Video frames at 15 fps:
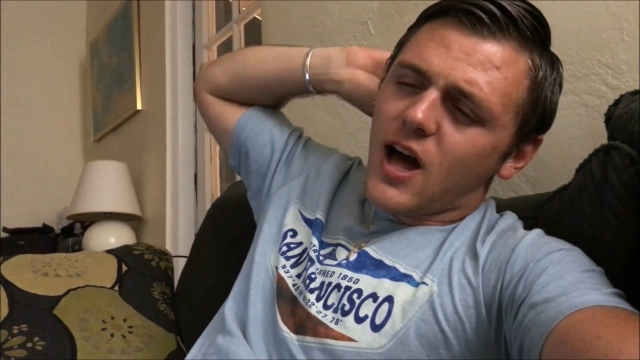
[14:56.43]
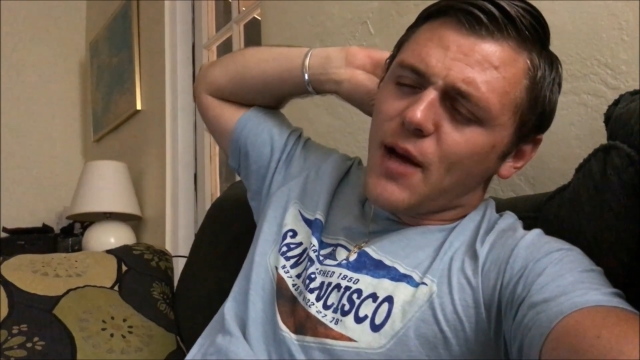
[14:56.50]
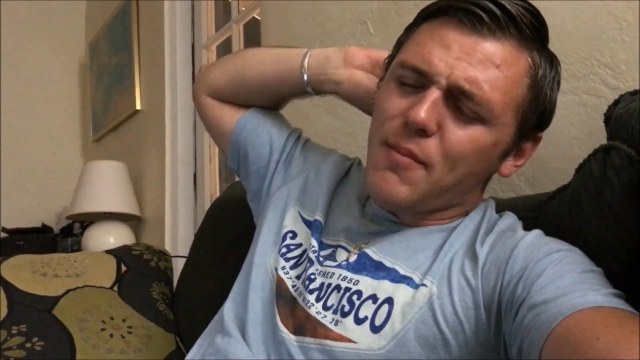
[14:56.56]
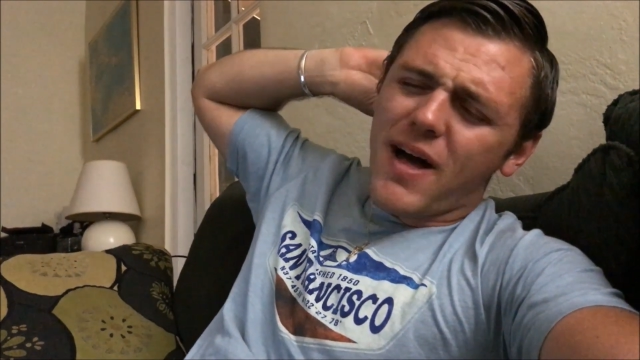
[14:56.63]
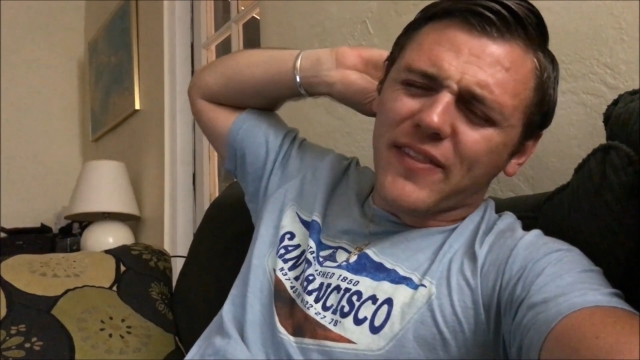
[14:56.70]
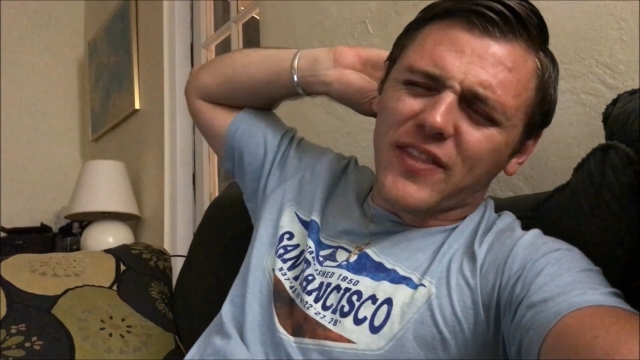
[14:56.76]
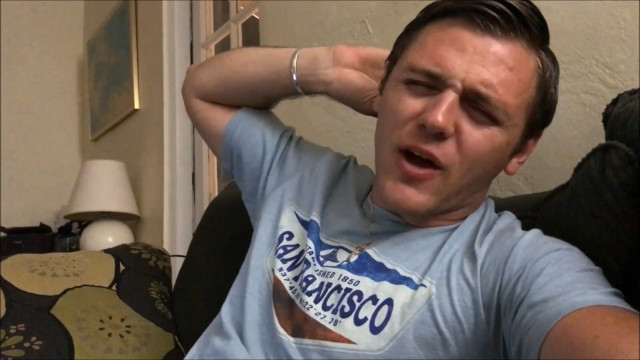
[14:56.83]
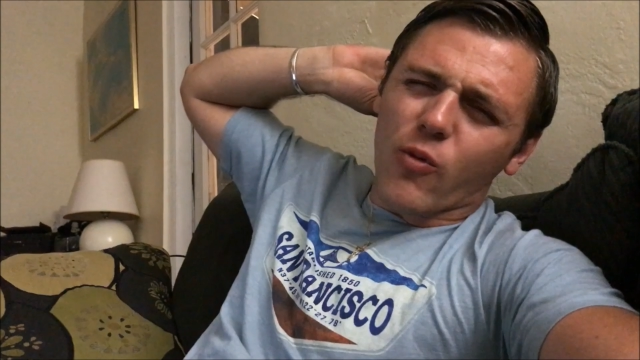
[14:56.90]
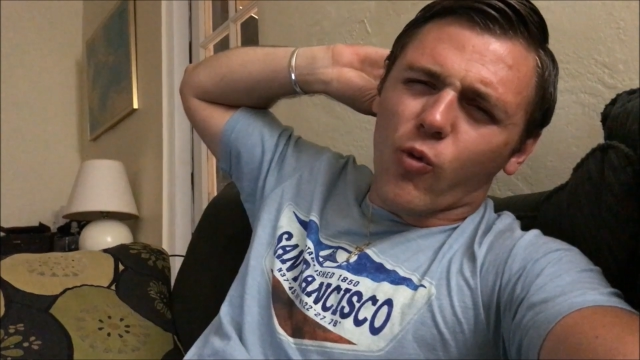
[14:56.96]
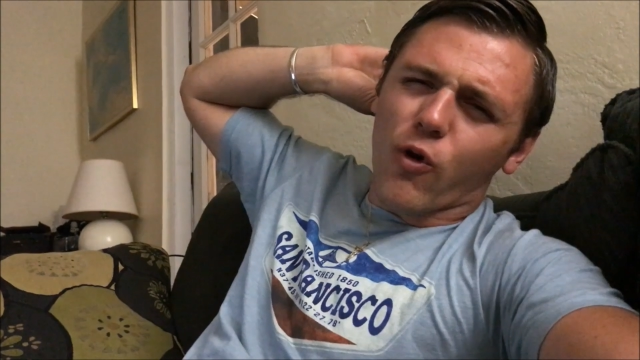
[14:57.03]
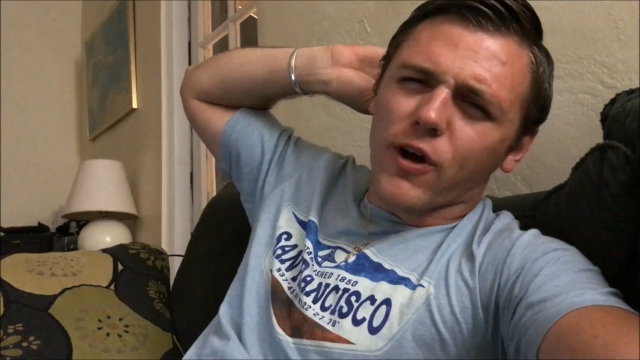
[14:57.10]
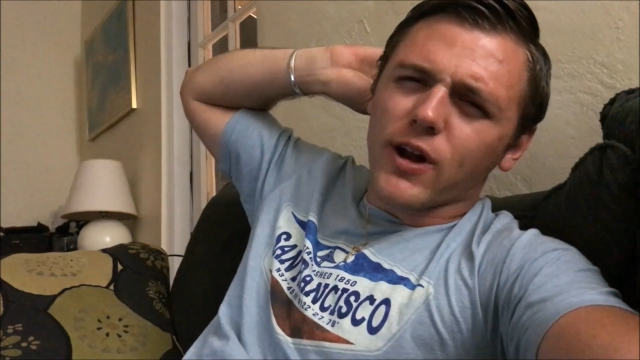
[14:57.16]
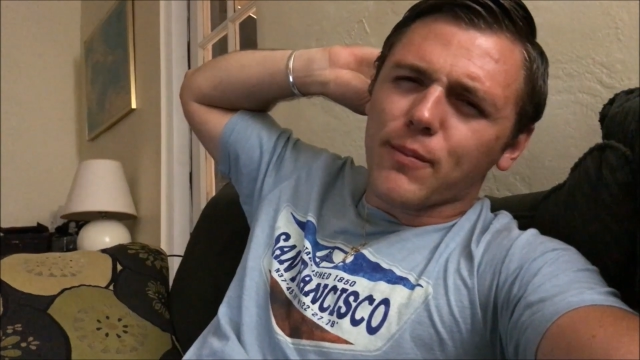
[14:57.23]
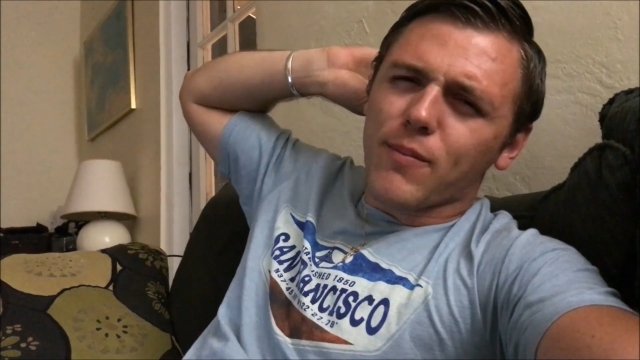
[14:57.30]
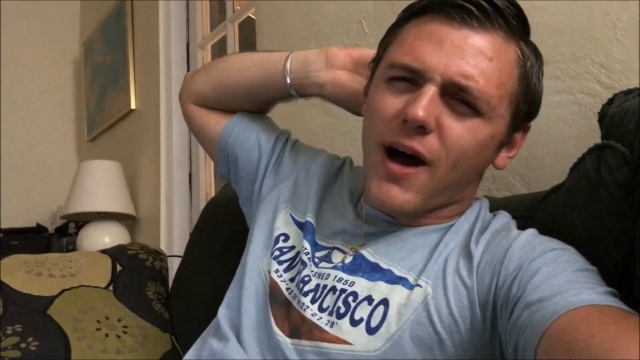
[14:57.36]
I'm not that
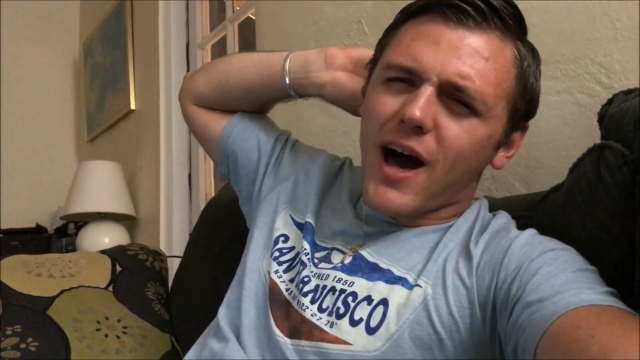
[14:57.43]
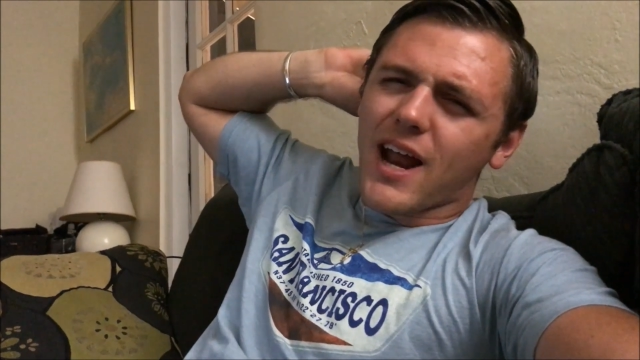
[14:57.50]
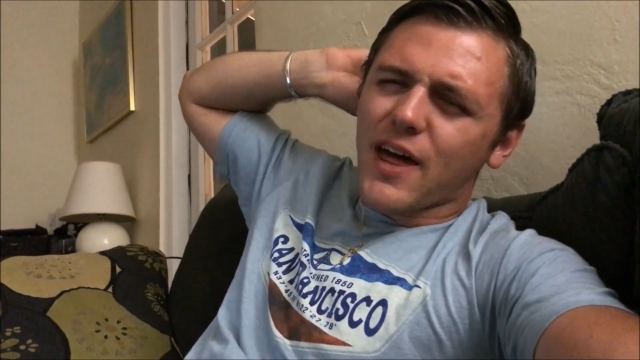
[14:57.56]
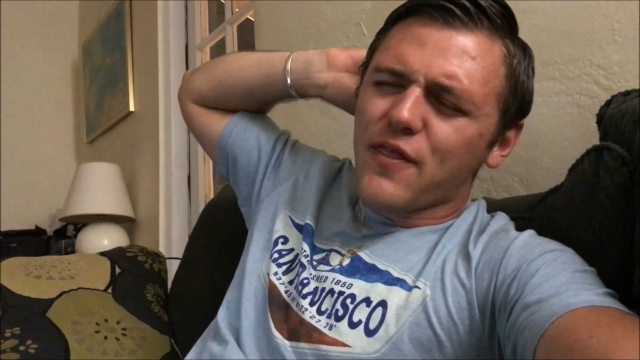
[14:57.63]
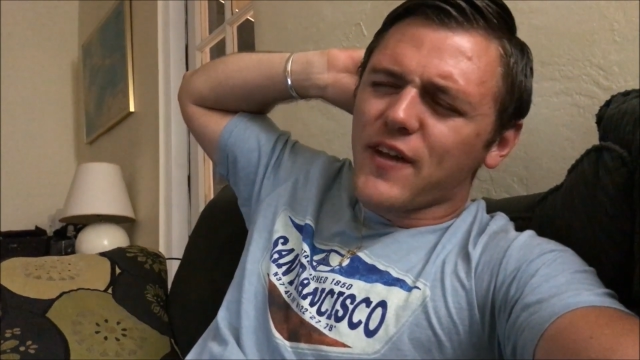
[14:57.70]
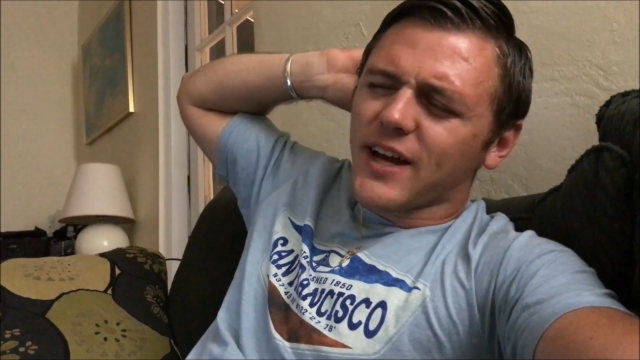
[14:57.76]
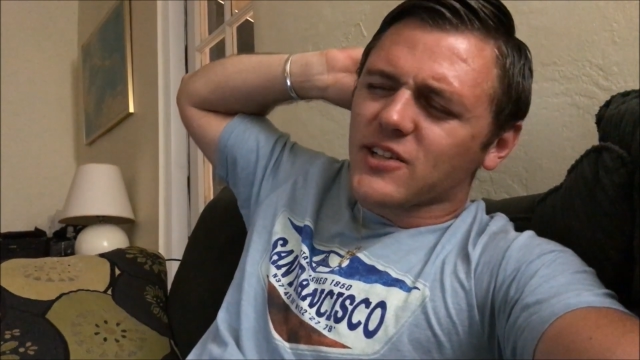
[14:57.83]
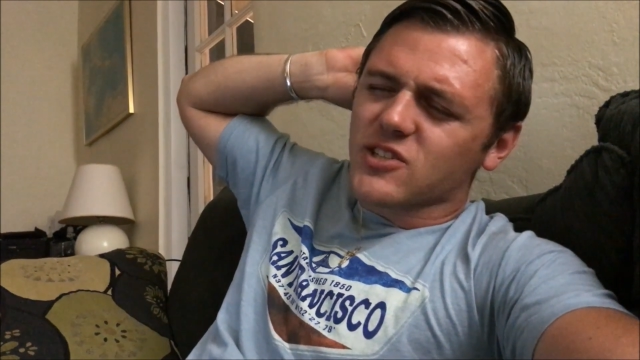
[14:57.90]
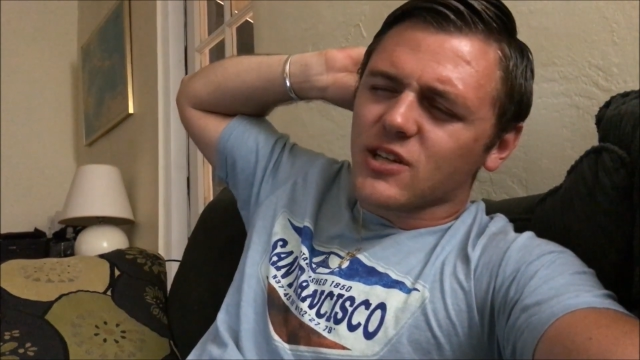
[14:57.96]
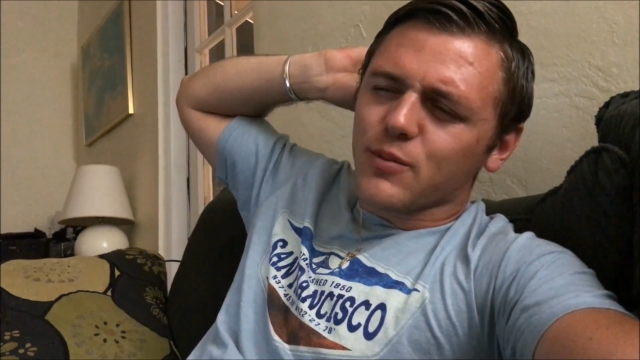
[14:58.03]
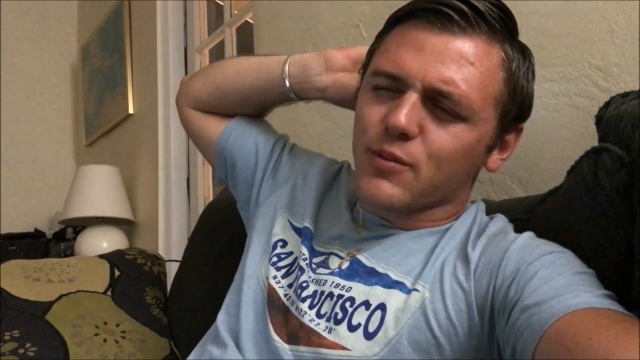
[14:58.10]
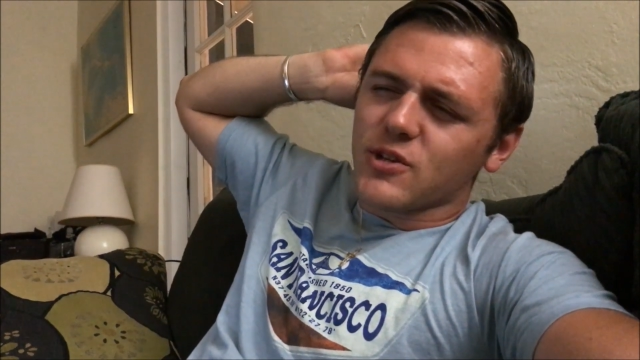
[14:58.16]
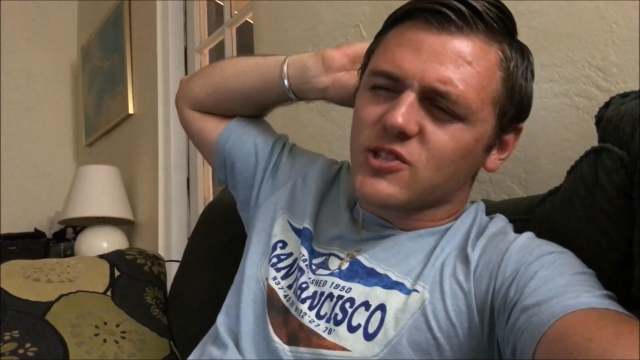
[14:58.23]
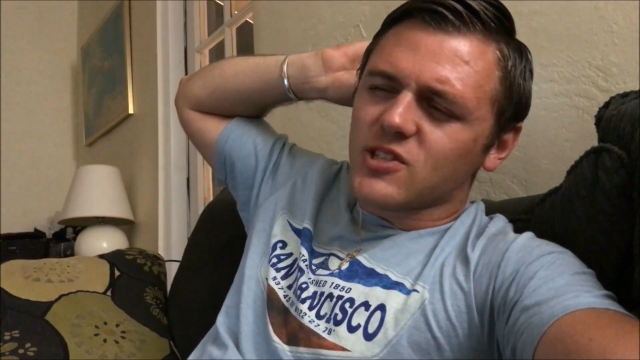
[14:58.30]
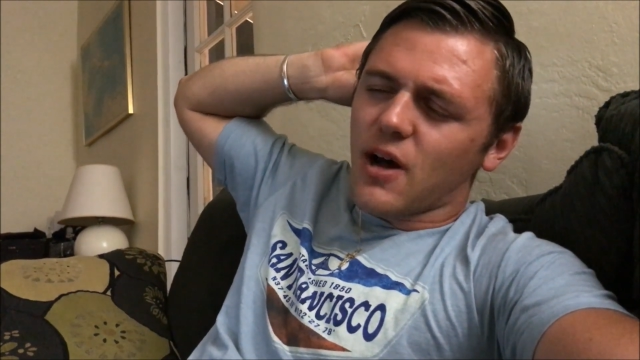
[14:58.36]
worried about it. I think it's
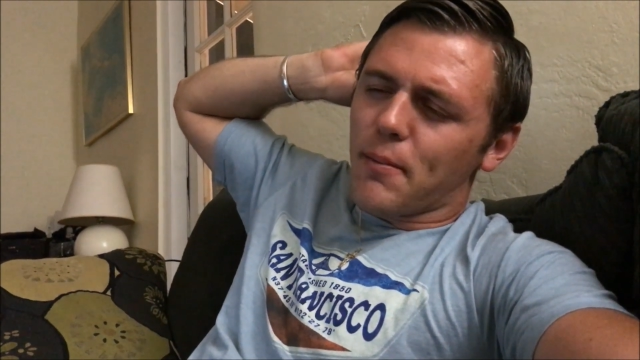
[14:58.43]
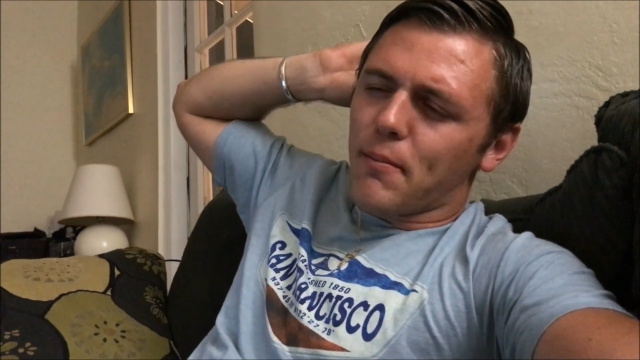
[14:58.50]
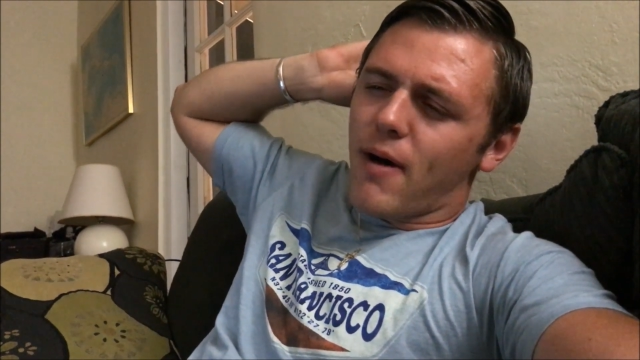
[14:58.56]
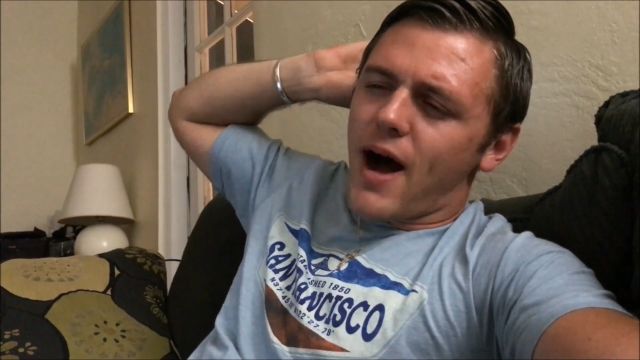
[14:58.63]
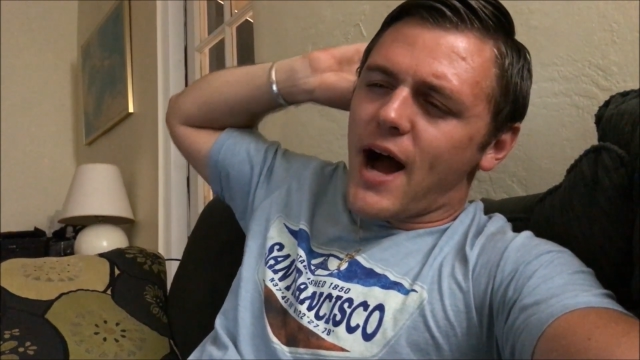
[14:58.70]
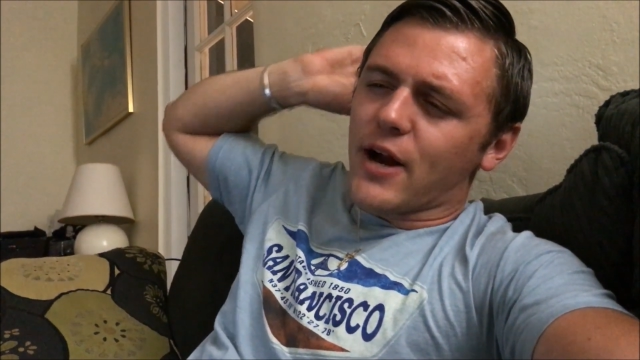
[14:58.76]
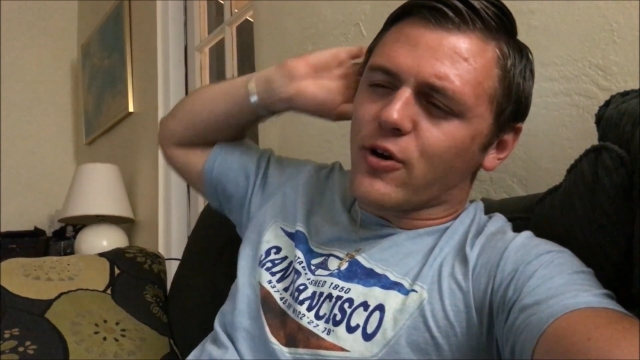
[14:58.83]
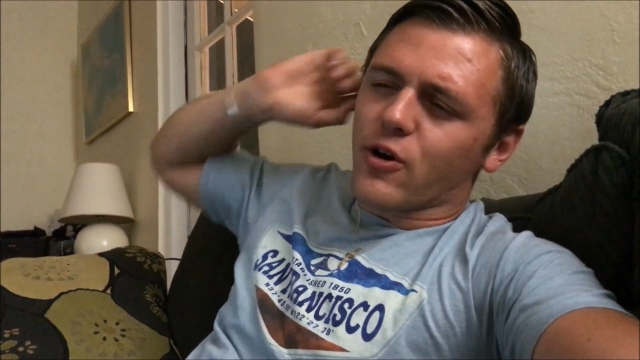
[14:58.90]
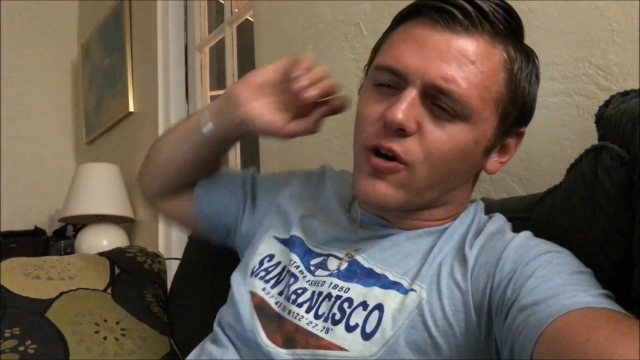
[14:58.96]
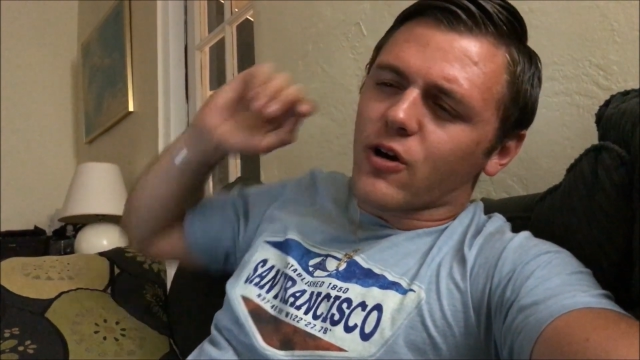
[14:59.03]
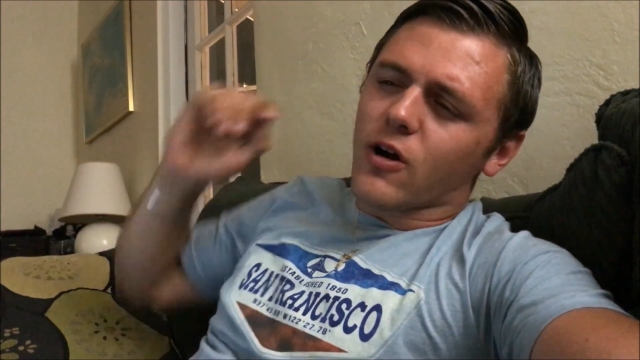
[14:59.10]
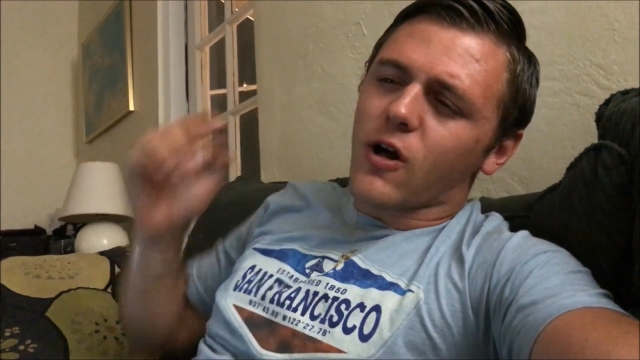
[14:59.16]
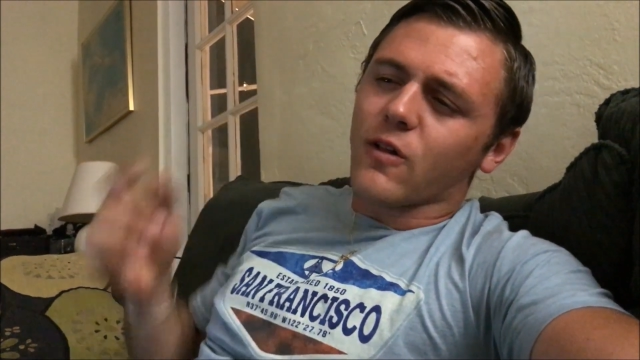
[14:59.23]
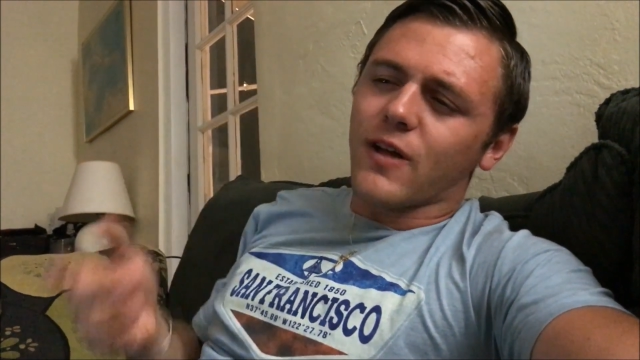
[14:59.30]
going to be some minor